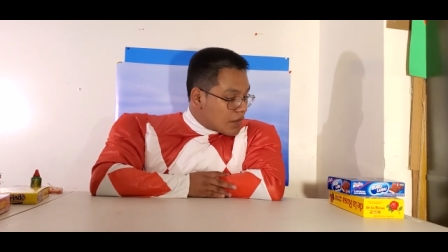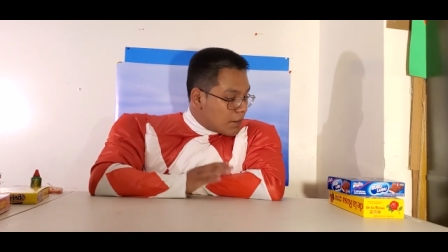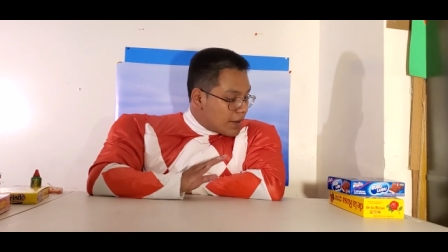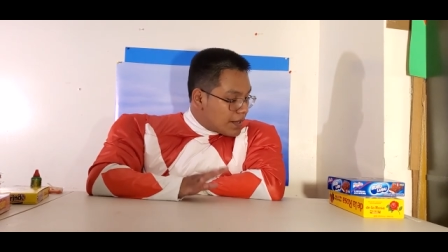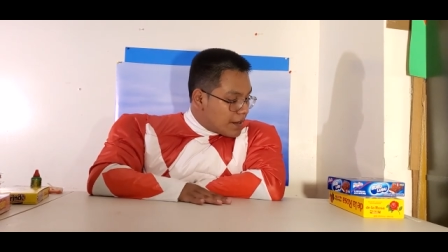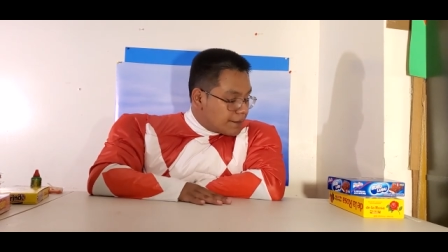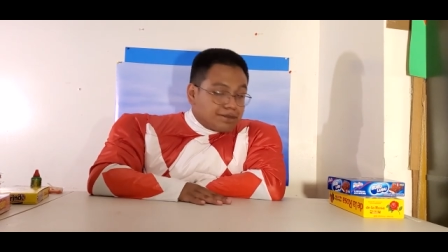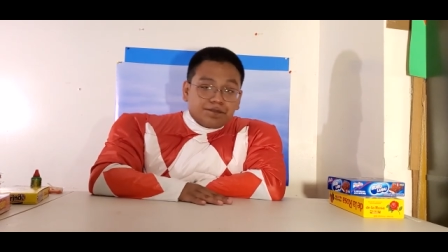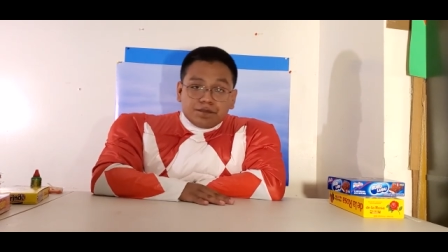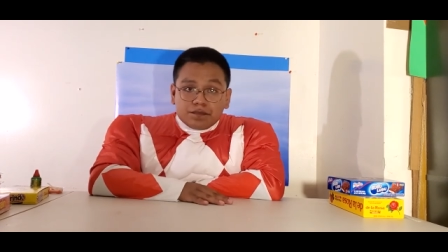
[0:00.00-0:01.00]
But um,
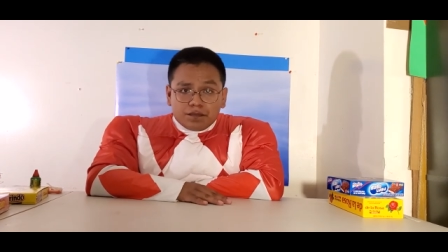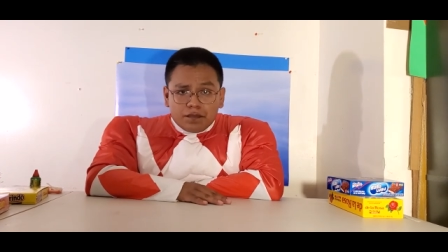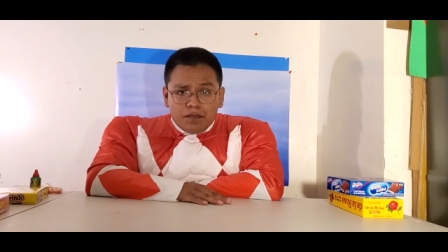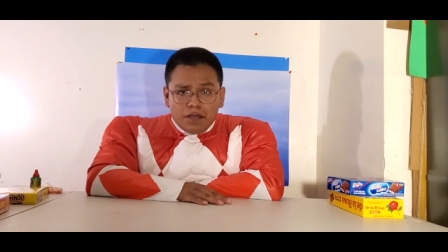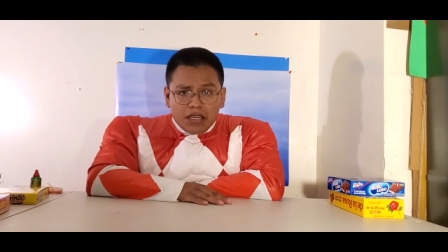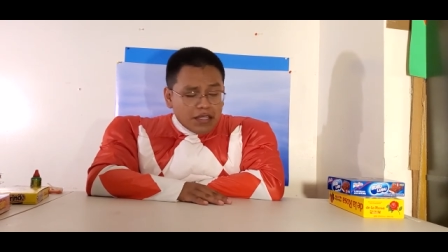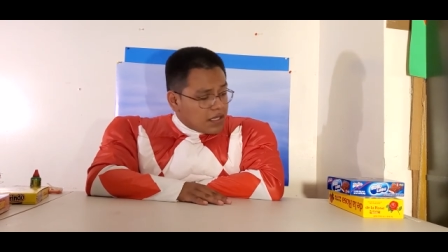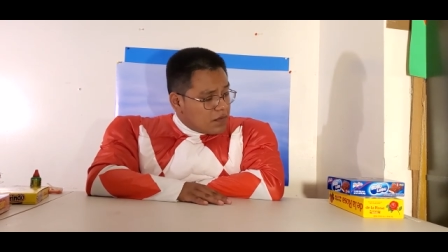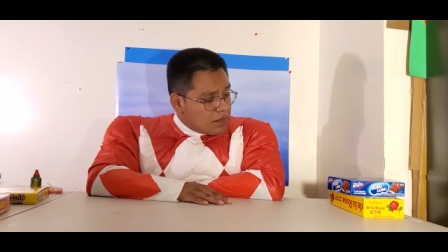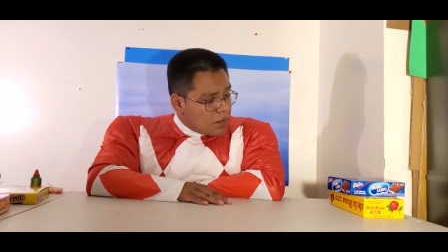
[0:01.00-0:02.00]
thank
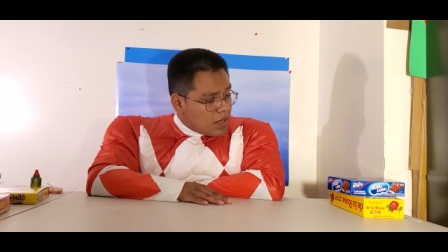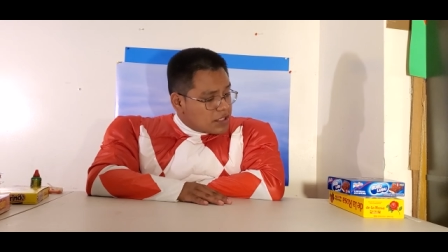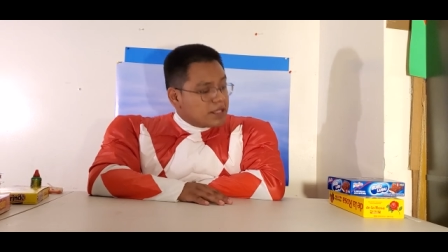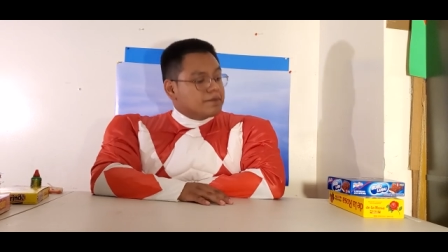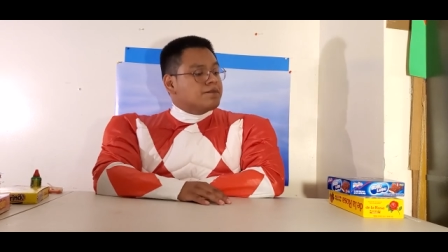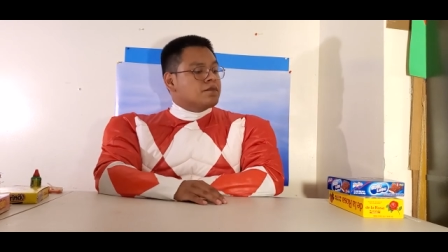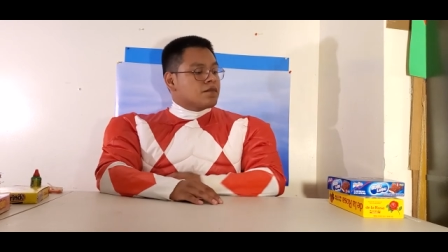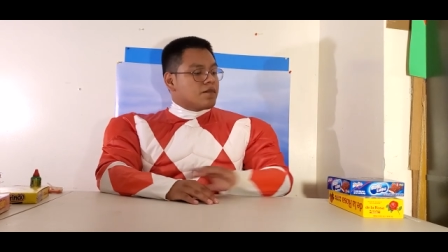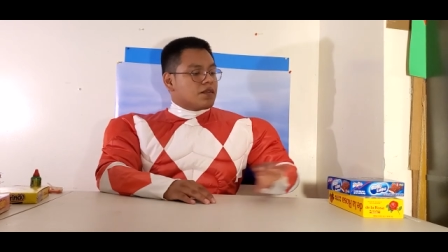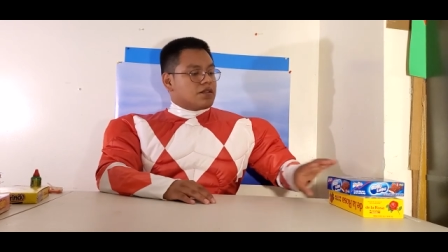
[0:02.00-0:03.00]
you for watching.
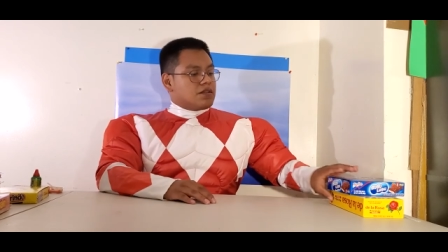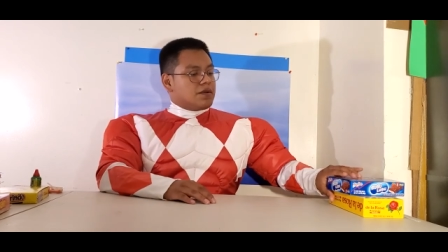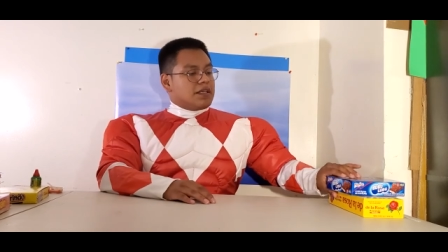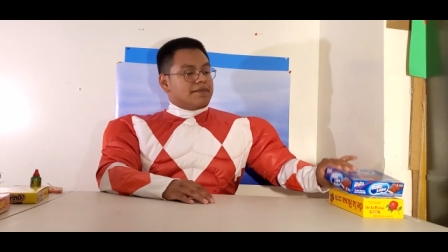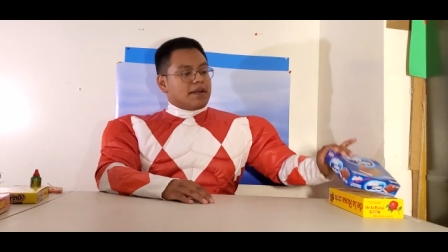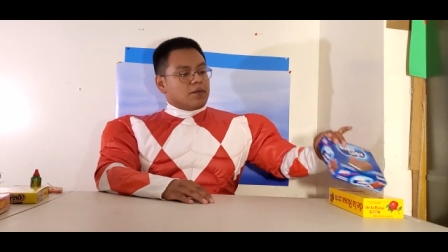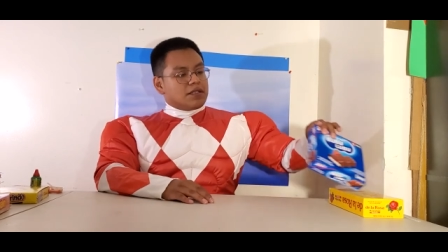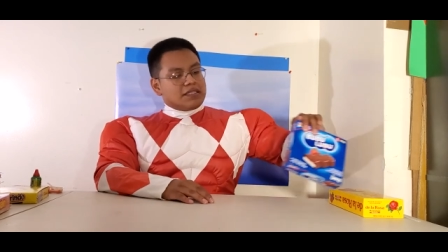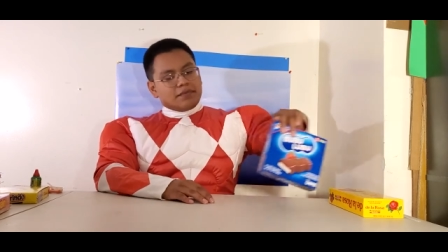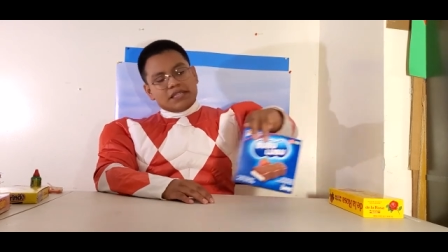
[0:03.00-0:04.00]
So if I were
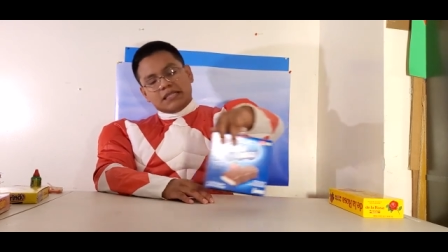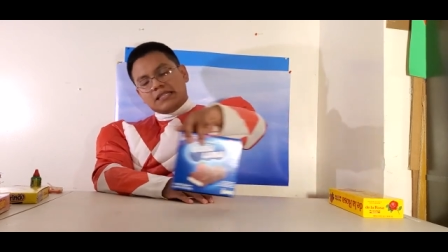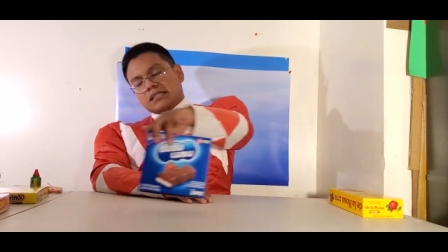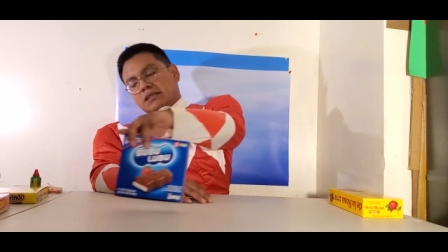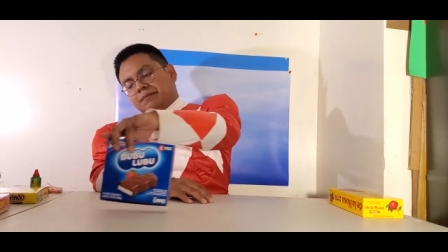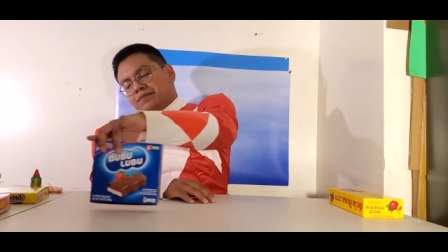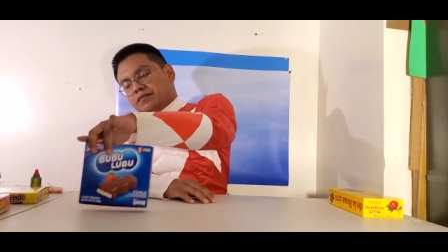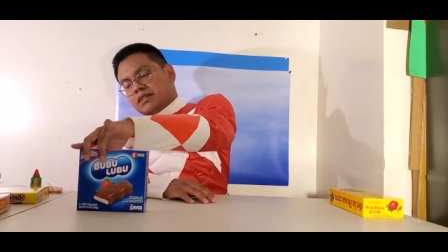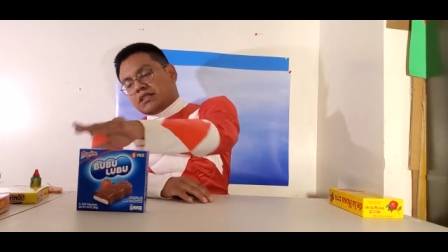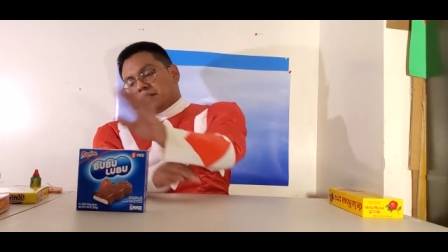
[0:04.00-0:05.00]
to rate these,
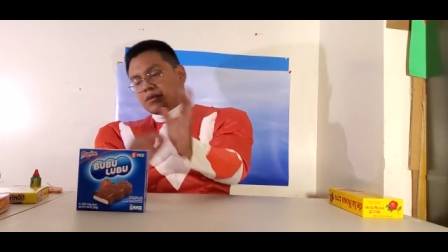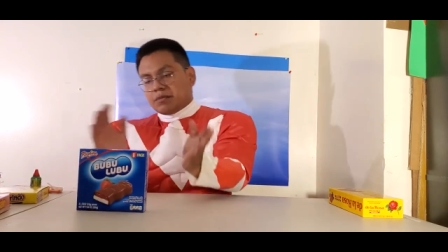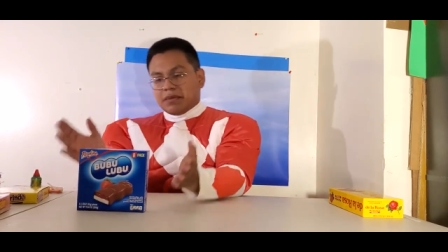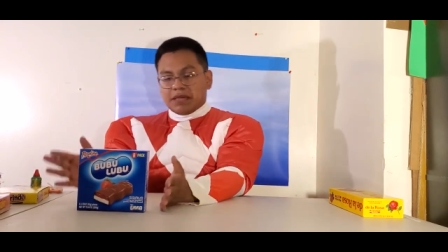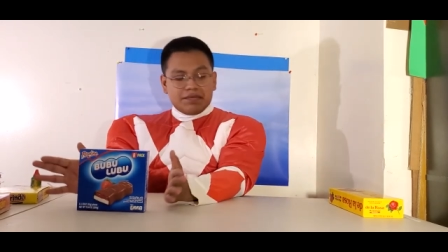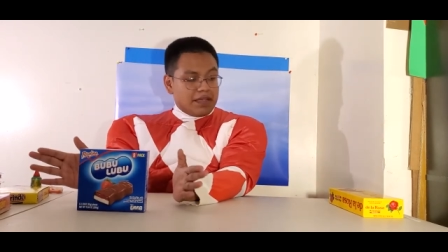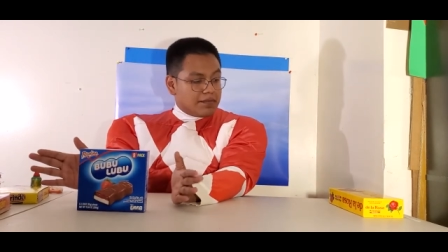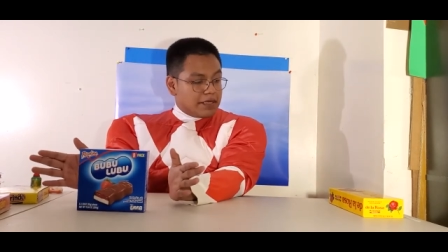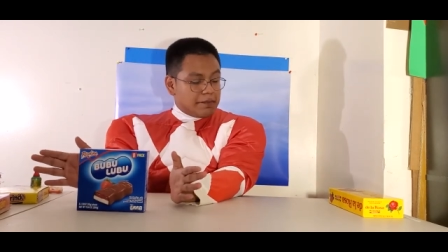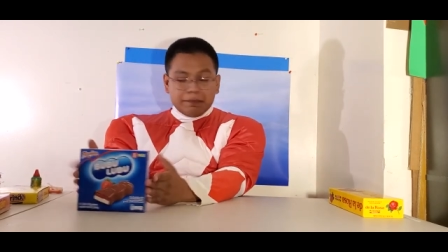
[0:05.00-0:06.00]
these would be my
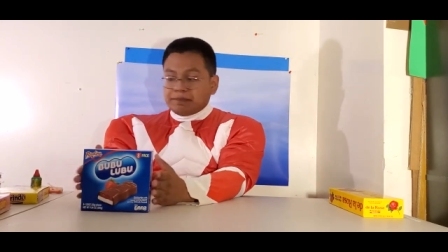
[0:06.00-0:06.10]
favorite,